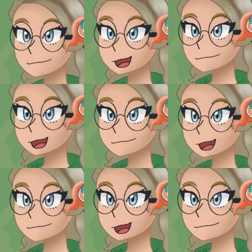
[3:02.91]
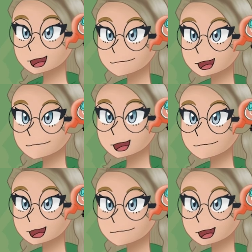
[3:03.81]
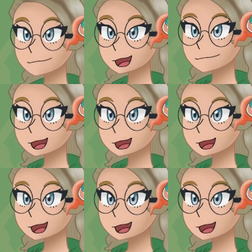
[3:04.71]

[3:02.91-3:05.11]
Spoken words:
Like for example, Aurorus, I'm